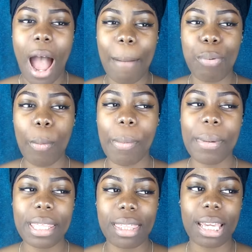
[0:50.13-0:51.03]
I'm
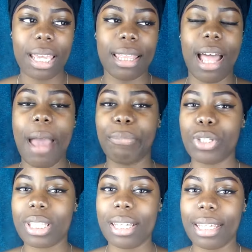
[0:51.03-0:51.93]
probably thinking that I'm
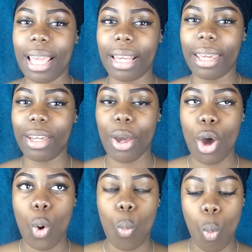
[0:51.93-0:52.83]
just going to get like
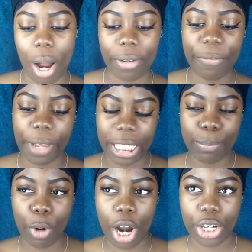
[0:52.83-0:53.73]
one face
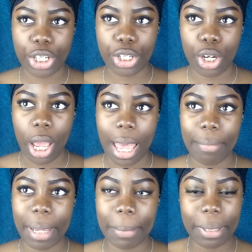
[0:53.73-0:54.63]
brush
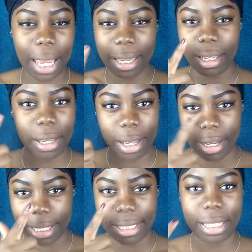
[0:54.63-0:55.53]
and maybe like
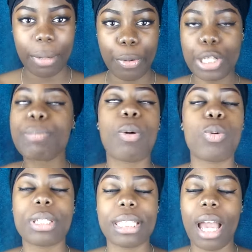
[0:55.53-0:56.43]
a concealer brush, but
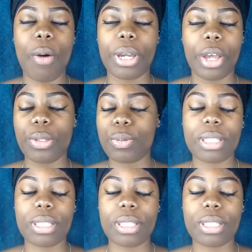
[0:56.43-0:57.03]
we'll see how it goes.